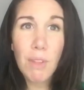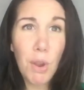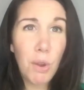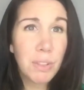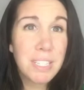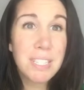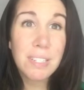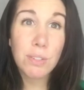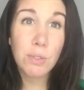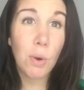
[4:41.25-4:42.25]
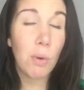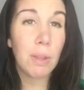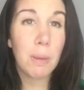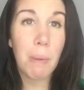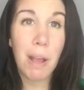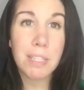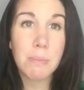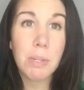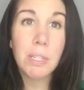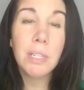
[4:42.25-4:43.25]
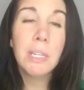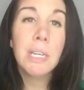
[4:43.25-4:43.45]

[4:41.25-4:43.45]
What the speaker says: All these things are totally possible.